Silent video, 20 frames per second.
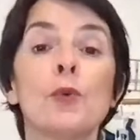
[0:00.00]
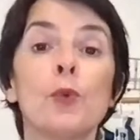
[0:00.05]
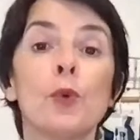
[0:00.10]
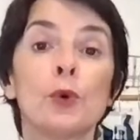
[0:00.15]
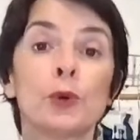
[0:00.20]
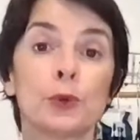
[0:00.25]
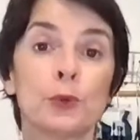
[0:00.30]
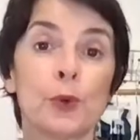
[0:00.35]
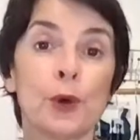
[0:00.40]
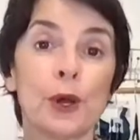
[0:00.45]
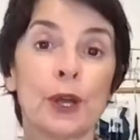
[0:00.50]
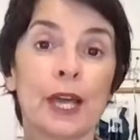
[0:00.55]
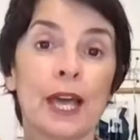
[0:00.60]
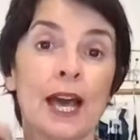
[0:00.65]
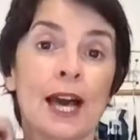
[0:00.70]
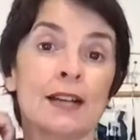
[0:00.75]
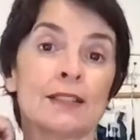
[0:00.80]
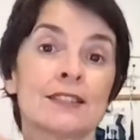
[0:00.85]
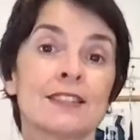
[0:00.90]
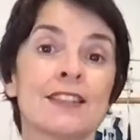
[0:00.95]
water
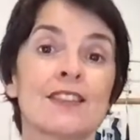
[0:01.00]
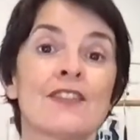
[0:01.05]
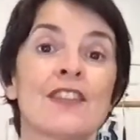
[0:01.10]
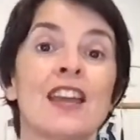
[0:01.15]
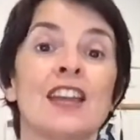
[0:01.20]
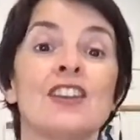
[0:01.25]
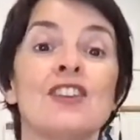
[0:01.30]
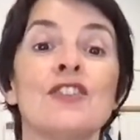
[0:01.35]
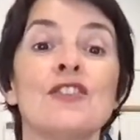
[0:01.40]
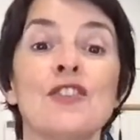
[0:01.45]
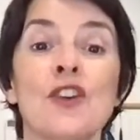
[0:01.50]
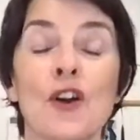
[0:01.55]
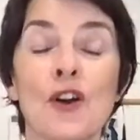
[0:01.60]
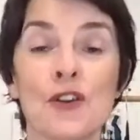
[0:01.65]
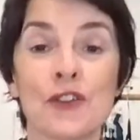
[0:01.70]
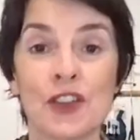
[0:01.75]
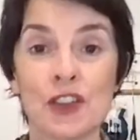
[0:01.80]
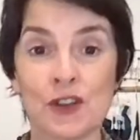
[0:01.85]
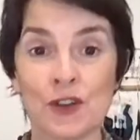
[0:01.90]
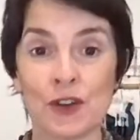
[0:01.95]
workouts, then you know
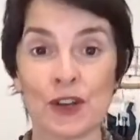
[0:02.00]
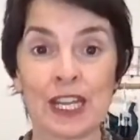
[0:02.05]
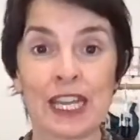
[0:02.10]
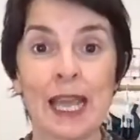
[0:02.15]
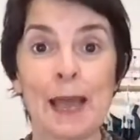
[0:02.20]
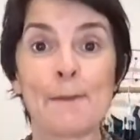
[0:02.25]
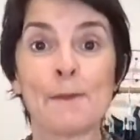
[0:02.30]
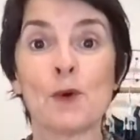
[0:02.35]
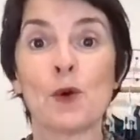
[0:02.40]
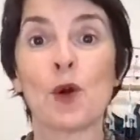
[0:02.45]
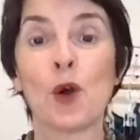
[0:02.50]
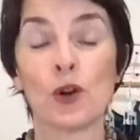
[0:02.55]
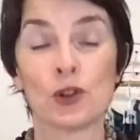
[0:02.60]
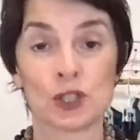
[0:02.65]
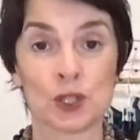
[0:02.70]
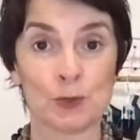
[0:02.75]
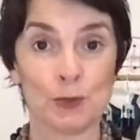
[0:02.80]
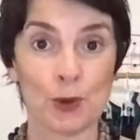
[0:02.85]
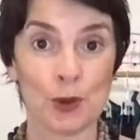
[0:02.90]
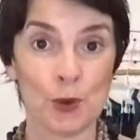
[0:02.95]
that you're going to get more
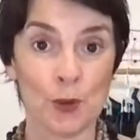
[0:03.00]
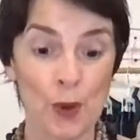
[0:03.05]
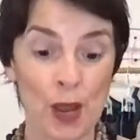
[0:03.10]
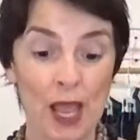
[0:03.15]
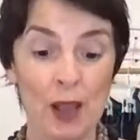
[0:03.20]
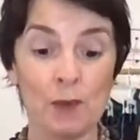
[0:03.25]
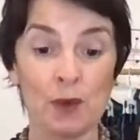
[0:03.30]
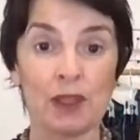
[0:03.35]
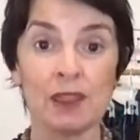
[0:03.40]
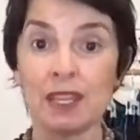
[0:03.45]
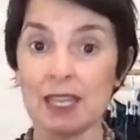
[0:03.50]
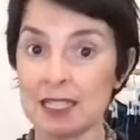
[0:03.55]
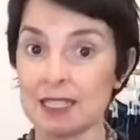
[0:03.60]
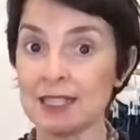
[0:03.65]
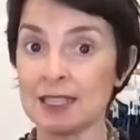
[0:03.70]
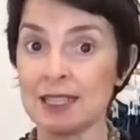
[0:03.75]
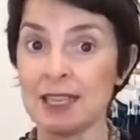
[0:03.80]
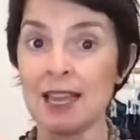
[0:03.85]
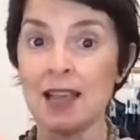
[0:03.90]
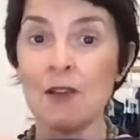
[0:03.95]
cost per wear with
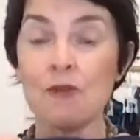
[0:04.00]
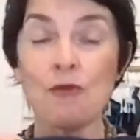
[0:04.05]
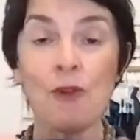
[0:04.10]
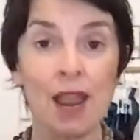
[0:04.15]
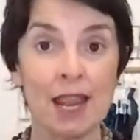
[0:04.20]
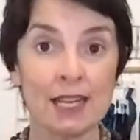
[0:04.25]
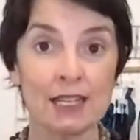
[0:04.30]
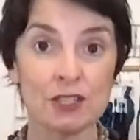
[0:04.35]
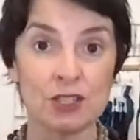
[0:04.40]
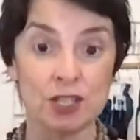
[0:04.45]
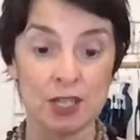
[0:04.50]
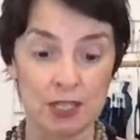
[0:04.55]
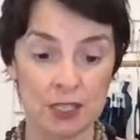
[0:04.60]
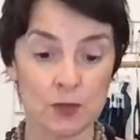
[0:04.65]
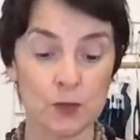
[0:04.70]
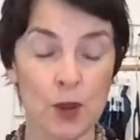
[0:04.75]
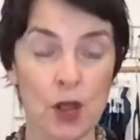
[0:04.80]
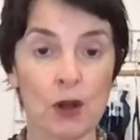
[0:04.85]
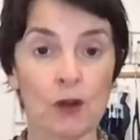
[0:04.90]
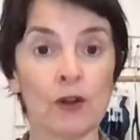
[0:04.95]
this range
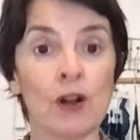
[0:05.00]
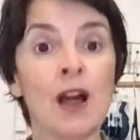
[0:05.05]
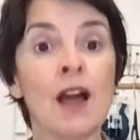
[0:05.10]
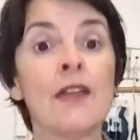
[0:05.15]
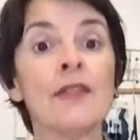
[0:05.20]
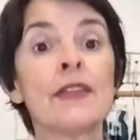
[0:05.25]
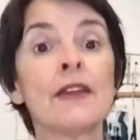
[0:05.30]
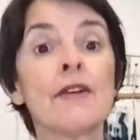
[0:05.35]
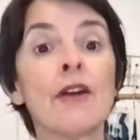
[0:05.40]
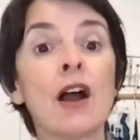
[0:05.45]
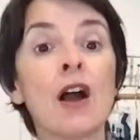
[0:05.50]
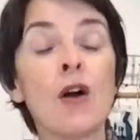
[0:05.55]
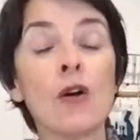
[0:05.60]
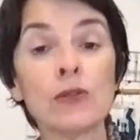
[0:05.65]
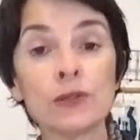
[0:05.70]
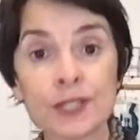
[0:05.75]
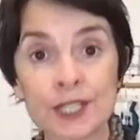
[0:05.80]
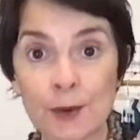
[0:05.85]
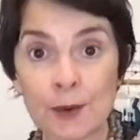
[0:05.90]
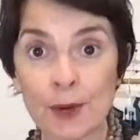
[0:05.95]
as well. There are
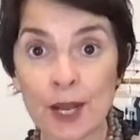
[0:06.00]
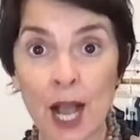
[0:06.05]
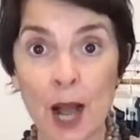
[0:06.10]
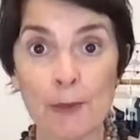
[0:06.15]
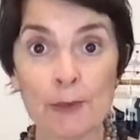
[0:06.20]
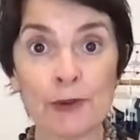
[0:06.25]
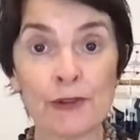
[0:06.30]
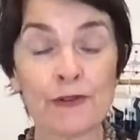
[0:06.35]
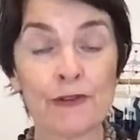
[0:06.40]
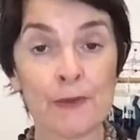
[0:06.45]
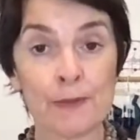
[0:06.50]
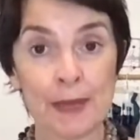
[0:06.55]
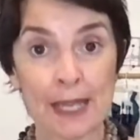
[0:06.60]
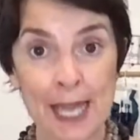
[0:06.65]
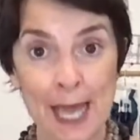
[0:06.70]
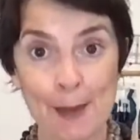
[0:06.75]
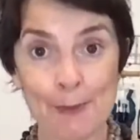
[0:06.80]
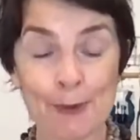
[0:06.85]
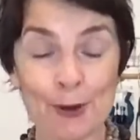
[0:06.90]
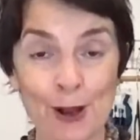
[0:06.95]
also a couple from the
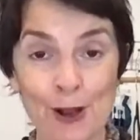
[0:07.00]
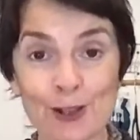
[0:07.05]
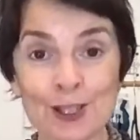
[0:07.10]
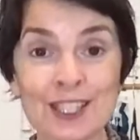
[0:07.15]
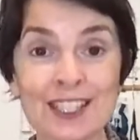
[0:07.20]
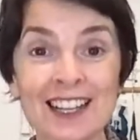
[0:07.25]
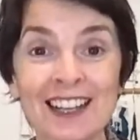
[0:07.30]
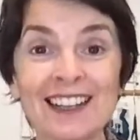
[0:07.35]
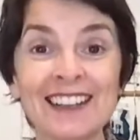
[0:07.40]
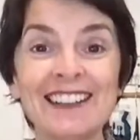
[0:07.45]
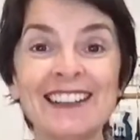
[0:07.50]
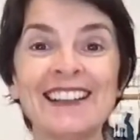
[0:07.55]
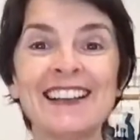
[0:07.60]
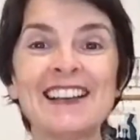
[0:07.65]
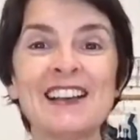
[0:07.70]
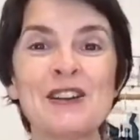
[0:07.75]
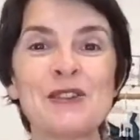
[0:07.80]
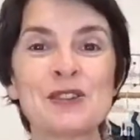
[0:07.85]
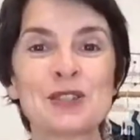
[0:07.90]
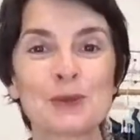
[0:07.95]
Capri
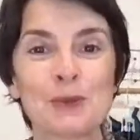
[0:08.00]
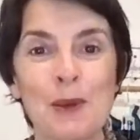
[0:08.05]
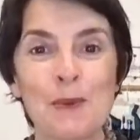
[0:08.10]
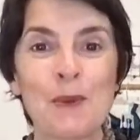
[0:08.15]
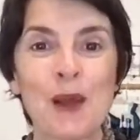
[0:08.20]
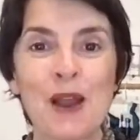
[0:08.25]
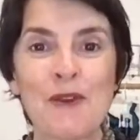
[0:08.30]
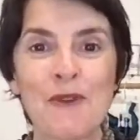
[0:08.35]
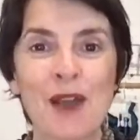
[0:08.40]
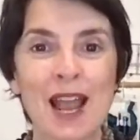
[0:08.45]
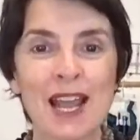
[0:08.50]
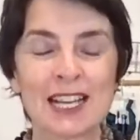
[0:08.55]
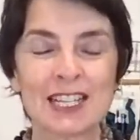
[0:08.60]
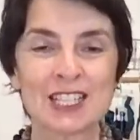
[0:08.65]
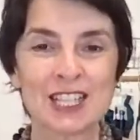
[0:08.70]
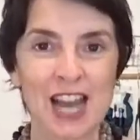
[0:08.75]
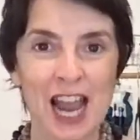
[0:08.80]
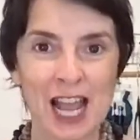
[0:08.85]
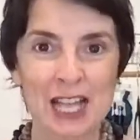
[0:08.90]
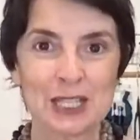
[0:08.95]
swimwear
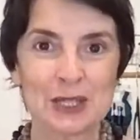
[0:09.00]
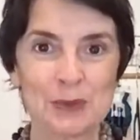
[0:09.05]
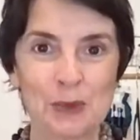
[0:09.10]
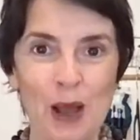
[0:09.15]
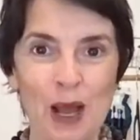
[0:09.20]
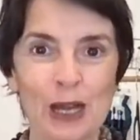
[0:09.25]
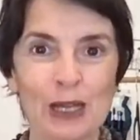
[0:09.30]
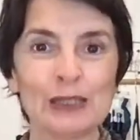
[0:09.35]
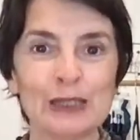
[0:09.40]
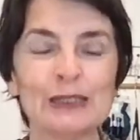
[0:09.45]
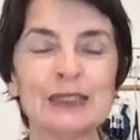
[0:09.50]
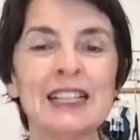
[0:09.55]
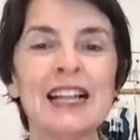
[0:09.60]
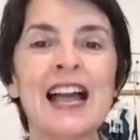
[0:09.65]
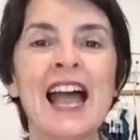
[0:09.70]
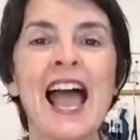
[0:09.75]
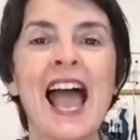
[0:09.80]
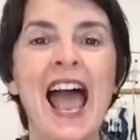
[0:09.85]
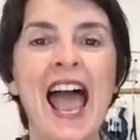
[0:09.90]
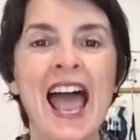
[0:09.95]
range as well,
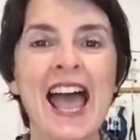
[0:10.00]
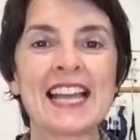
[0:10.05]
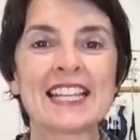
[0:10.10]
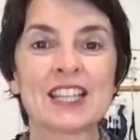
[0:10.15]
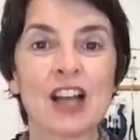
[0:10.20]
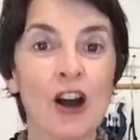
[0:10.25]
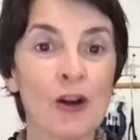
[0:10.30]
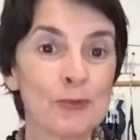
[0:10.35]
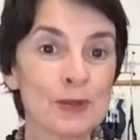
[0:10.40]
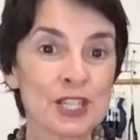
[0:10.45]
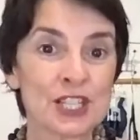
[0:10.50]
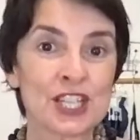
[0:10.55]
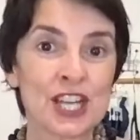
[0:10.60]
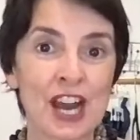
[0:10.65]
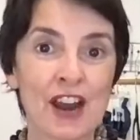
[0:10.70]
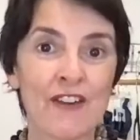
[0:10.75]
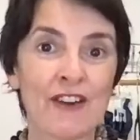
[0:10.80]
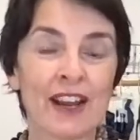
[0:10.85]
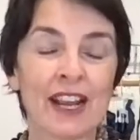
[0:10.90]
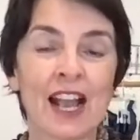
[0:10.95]
and I'll be
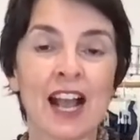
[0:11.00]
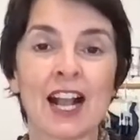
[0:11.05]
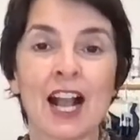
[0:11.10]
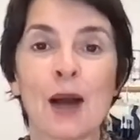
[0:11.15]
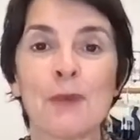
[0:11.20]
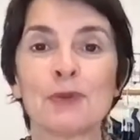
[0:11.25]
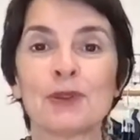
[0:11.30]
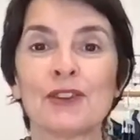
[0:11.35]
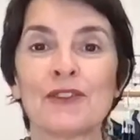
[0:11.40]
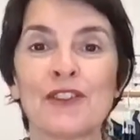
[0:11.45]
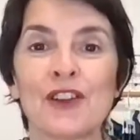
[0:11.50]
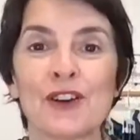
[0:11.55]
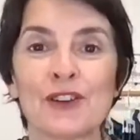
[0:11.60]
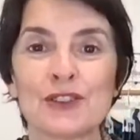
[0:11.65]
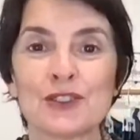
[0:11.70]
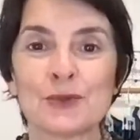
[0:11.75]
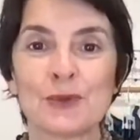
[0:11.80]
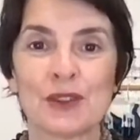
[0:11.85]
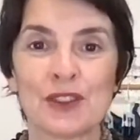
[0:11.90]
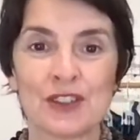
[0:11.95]
sharing a couple of
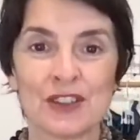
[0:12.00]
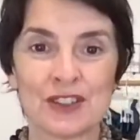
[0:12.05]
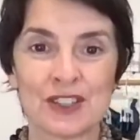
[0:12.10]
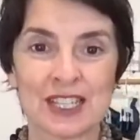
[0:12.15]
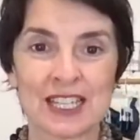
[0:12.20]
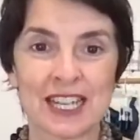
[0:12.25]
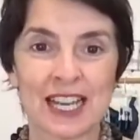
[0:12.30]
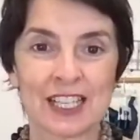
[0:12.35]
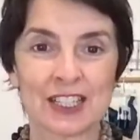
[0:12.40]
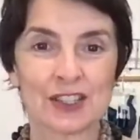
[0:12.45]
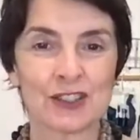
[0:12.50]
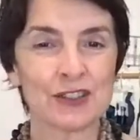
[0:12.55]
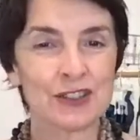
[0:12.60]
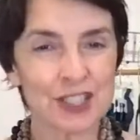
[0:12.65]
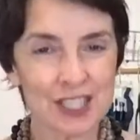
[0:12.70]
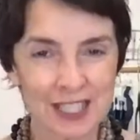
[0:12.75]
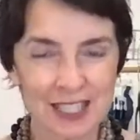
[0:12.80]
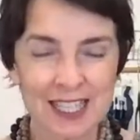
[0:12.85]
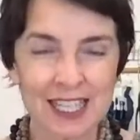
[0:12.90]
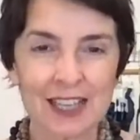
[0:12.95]
those with you today too,
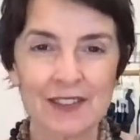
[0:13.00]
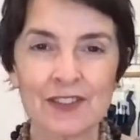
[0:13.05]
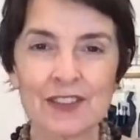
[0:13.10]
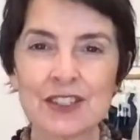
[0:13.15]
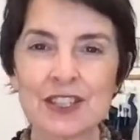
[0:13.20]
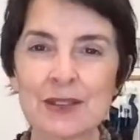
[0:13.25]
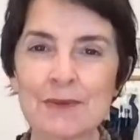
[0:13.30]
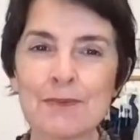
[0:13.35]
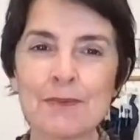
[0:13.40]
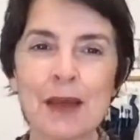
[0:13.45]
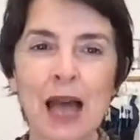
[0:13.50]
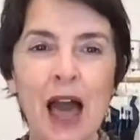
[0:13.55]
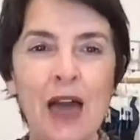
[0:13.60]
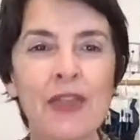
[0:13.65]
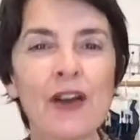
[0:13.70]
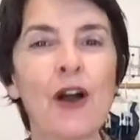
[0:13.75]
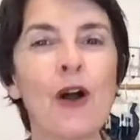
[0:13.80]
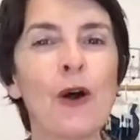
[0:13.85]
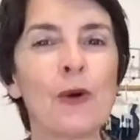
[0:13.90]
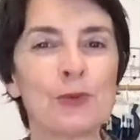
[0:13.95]
just to give you some
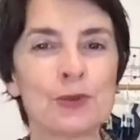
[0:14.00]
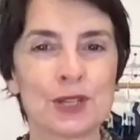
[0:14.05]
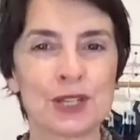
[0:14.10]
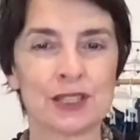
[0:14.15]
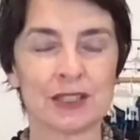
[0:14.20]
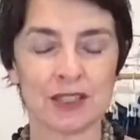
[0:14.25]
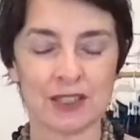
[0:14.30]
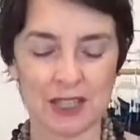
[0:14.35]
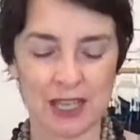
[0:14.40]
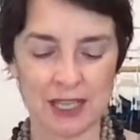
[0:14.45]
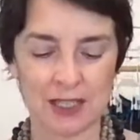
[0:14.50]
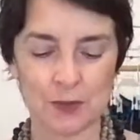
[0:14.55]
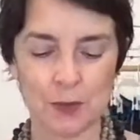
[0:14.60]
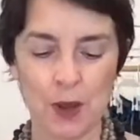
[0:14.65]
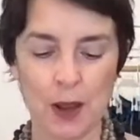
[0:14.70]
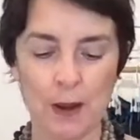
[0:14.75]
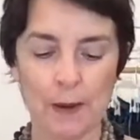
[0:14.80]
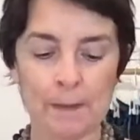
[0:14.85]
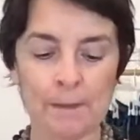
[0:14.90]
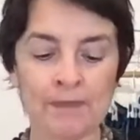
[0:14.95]
other options as
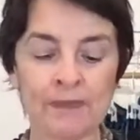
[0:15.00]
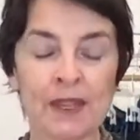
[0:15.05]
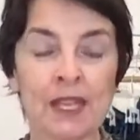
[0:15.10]
well.